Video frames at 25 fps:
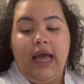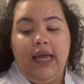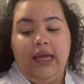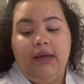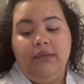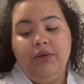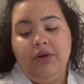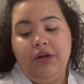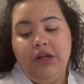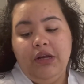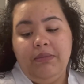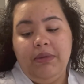
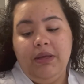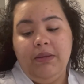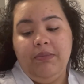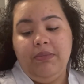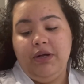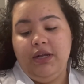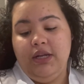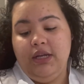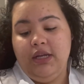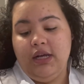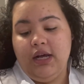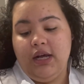going to be
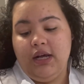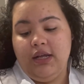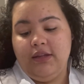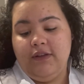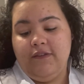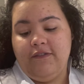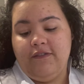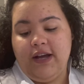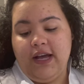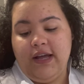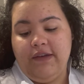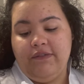putting on the
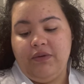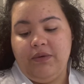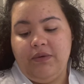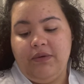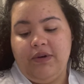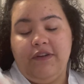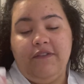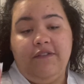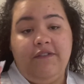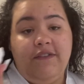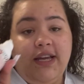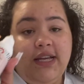
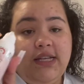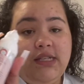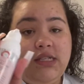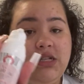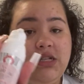5-in-1 face